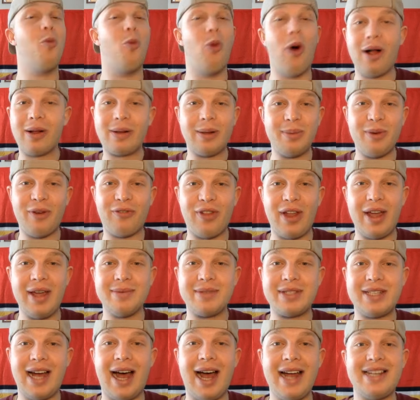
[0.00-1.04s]
Welcome to
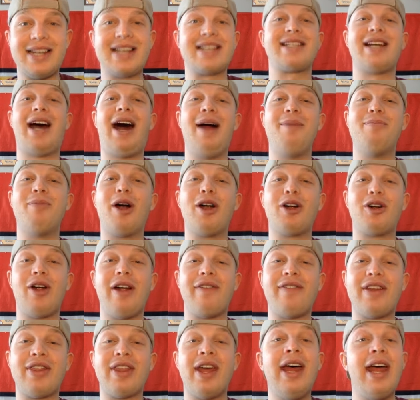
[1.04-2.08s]
Flames Digest. I'm Mark
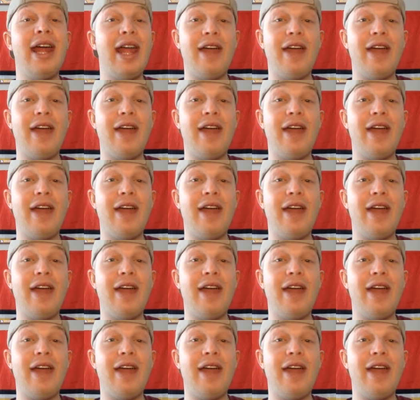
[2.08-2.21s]
Griffith.